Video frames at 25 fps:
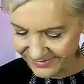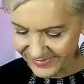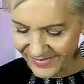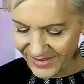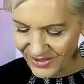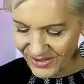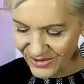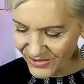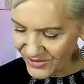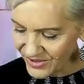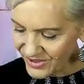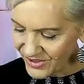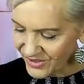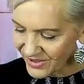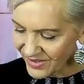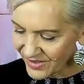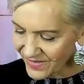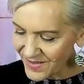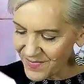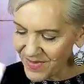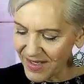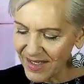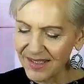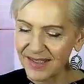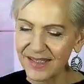Oh, you got
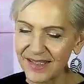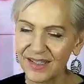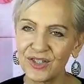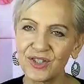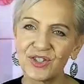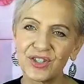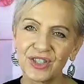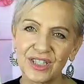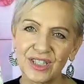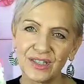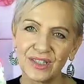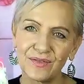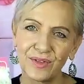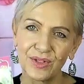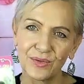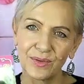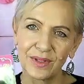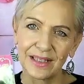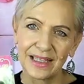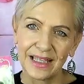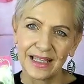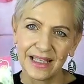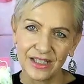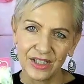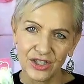the message to give your
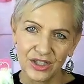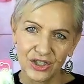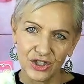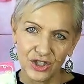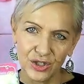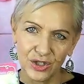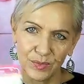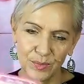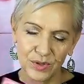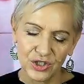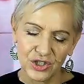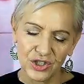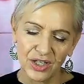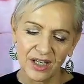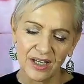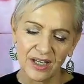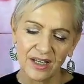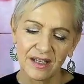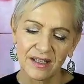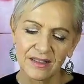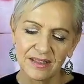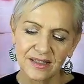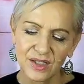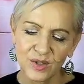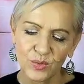relationship a
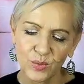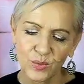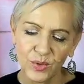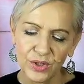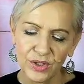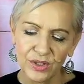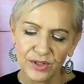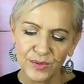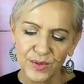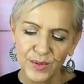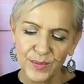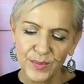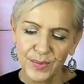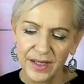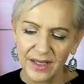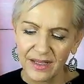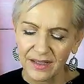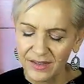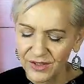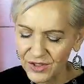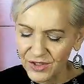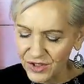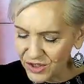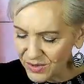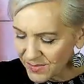chance to work on the
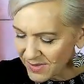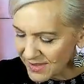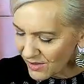partnership.